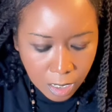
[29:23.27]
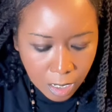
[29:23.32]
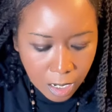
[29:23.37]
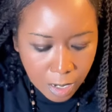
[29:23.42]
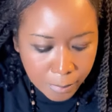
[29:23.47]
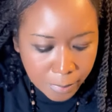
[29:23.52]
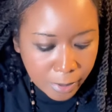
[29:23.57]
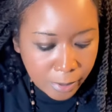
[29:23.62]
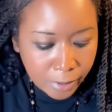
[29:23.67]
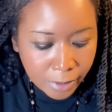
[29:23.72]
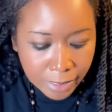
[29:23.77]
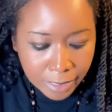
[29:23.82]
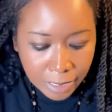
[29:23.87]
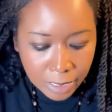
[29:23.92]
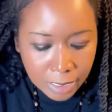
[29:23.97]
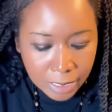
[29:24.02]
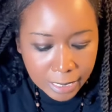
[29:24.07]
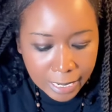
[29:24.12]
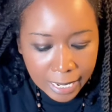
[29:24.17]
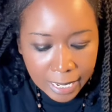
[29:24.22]
I'm hearing
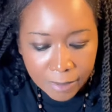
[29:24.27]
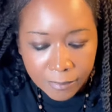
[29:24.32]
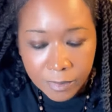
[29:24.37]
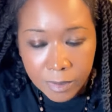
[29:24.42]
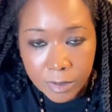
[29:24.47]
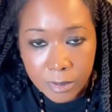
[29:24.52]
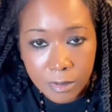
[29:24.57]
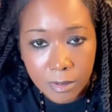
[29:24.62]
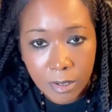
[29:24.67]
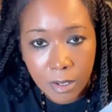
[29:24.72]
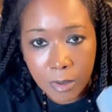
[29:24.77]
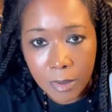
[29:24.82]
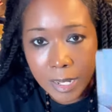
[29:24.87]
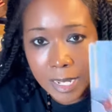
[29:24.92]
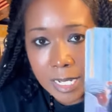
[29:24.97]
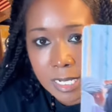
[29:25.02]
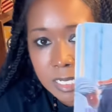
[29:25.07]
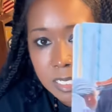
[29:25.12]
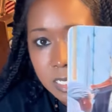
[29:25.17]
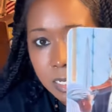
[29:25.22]
11.
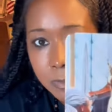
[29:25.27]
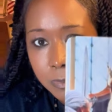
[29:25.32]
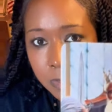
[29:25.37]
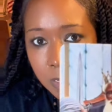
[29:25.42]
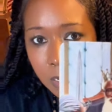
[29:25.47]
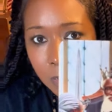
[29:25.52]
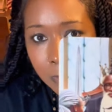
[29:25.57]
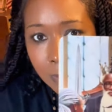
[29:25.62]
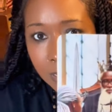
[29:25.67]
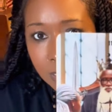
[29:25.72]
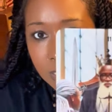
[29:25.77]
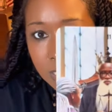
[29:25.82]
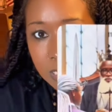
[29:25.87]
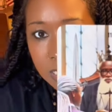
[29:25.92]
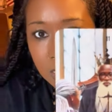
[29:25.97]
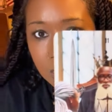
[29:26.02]
Okay. Something about this